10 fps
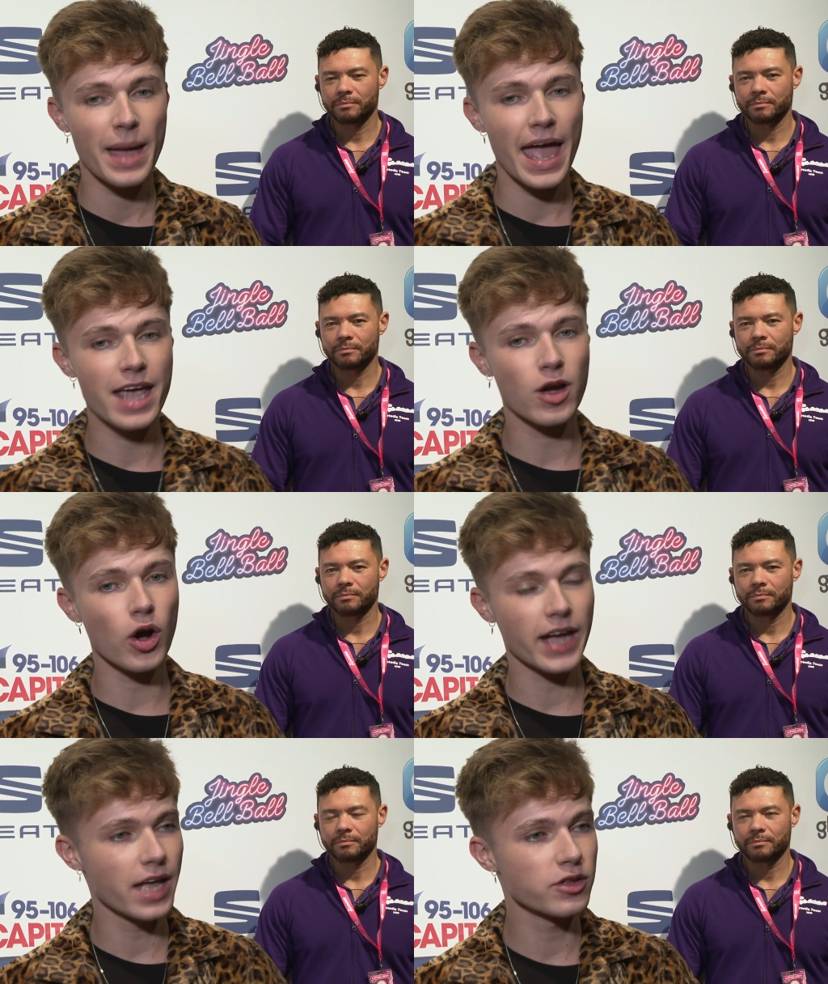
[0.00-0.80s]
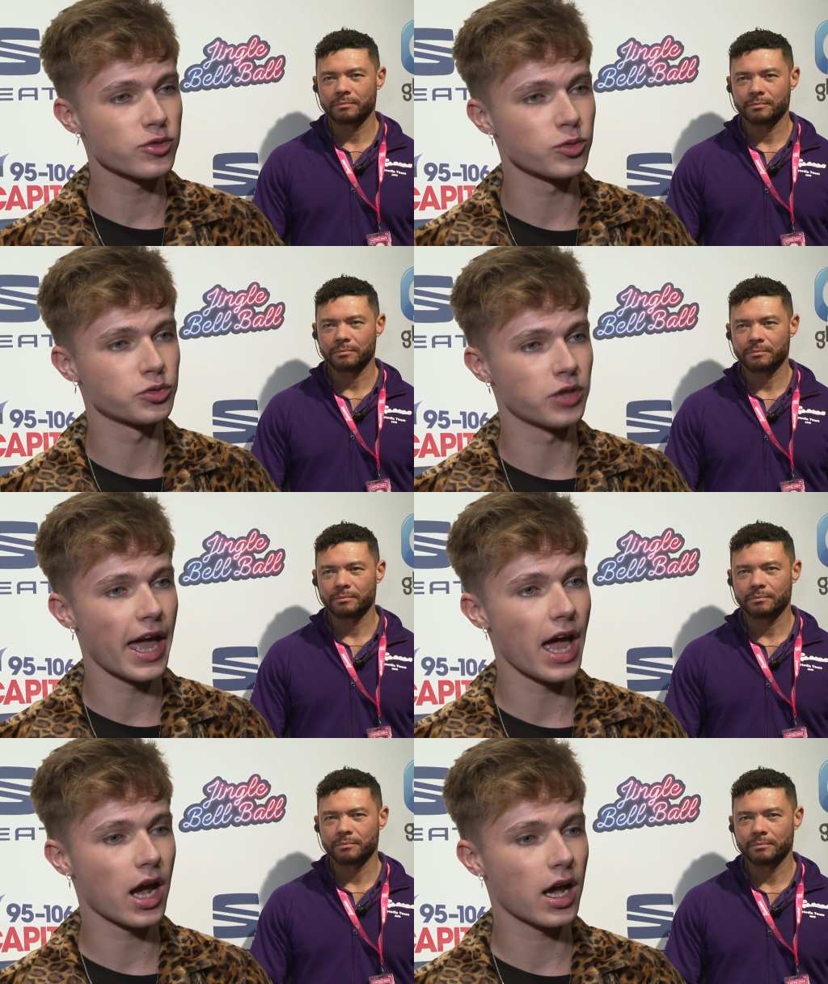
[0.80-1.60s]
Speaker 1: it got cancelled
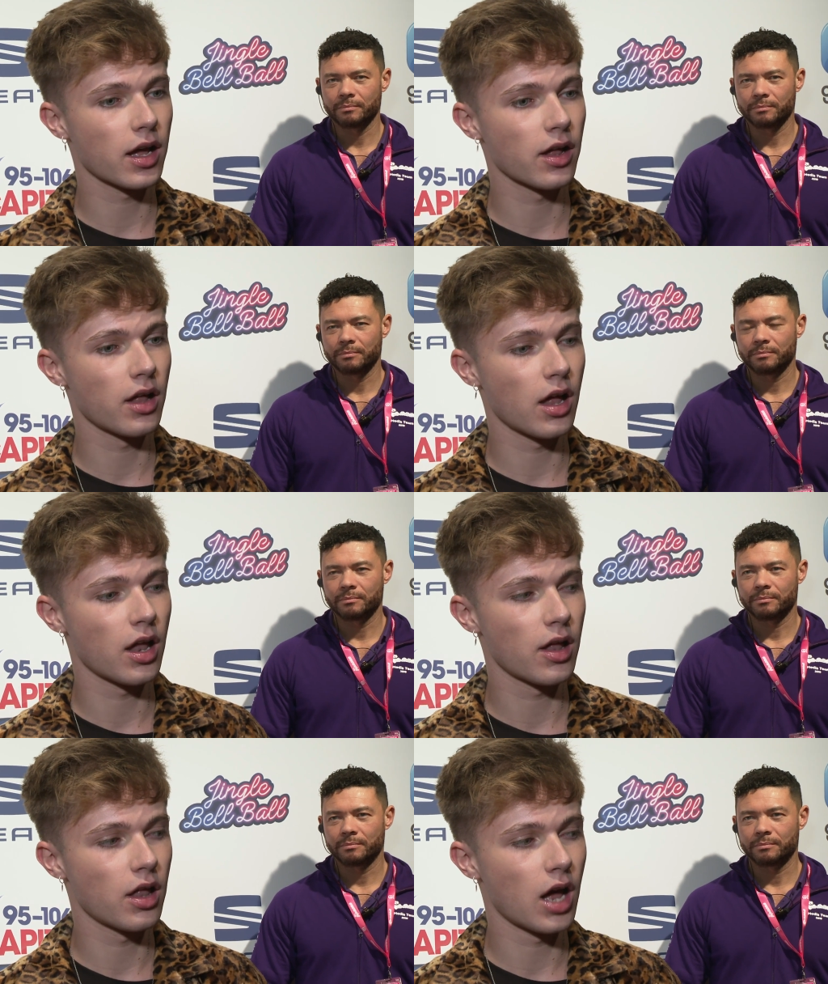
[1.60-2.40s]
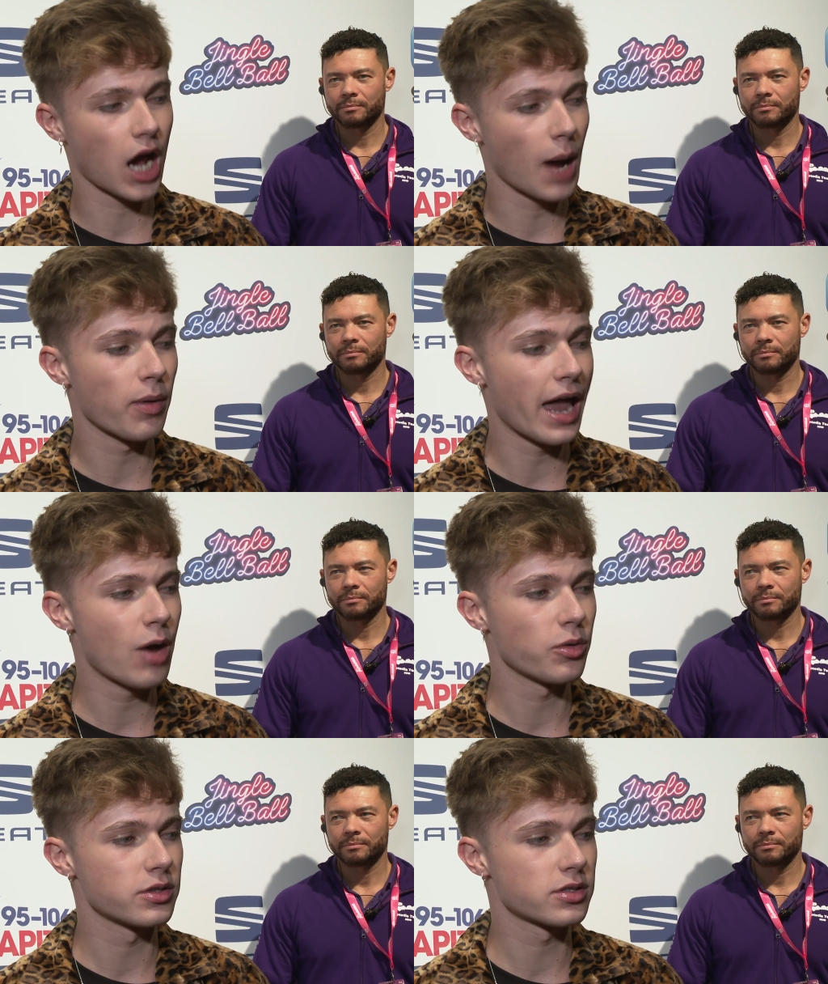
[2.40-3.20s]
like a, a, couple
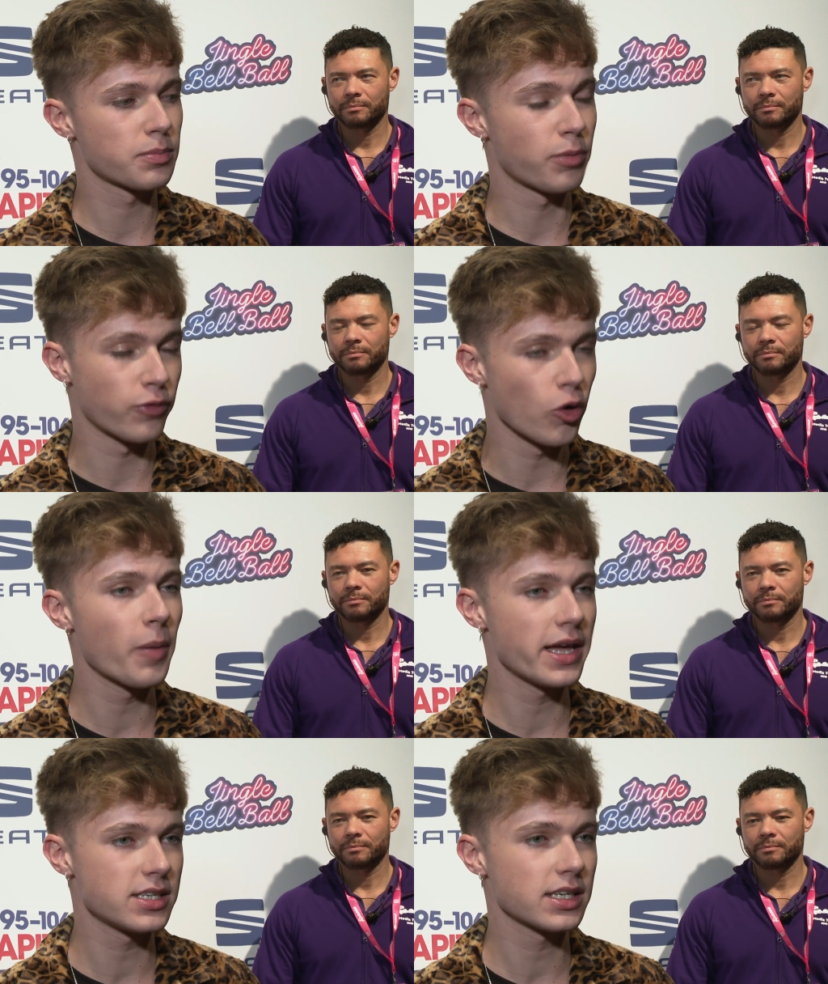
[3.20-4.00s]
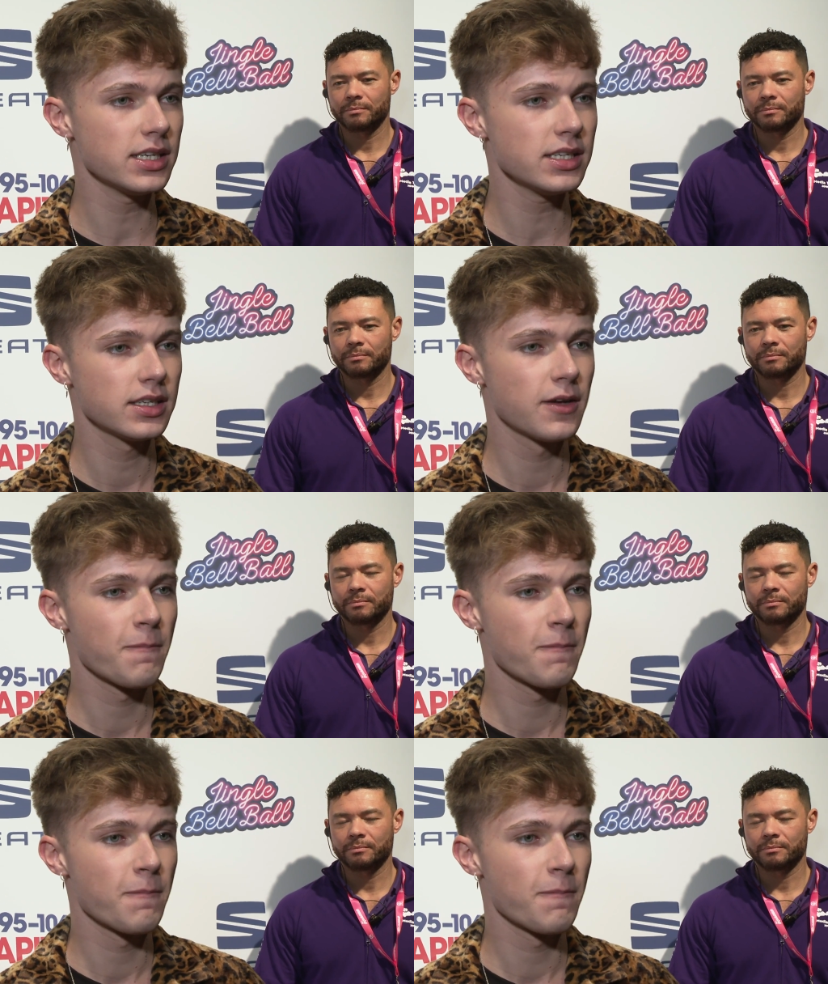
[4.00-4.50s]
hours before basically.